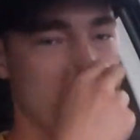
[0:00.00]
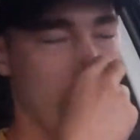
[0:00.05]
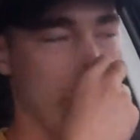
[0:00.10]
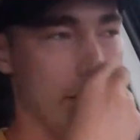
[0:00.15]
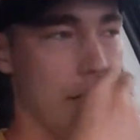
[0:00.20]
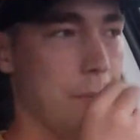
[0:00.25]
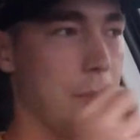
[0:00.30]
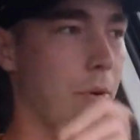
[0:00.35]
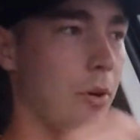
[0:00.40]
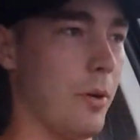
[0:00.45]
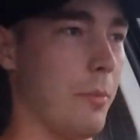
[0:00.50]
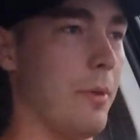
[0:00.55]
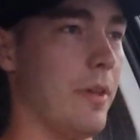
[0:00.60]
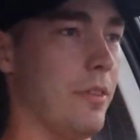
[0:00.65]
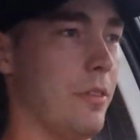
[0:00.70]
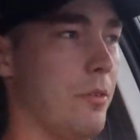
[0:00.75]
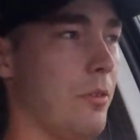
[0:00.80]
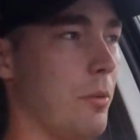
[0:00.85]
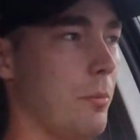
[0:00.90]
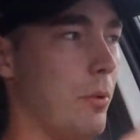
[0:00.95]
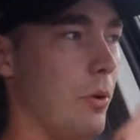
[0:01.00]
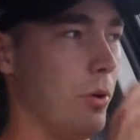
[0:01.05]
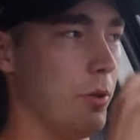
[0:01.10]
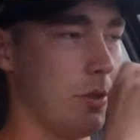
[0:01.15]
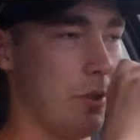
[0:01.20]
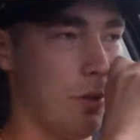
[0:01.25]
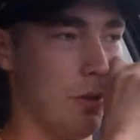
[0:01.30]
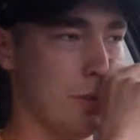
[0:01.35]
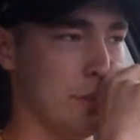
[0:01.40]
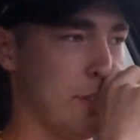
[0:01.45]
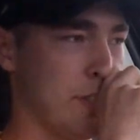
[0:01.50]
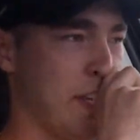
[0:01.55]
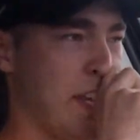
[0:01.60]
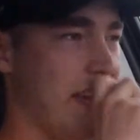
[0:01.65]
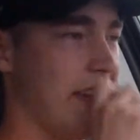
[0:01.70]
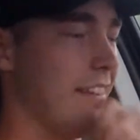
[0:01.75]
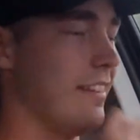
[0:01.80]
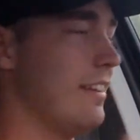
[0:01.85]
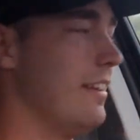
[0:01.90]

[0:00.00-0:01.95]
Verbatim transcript: and then put them in through the bolt holes again.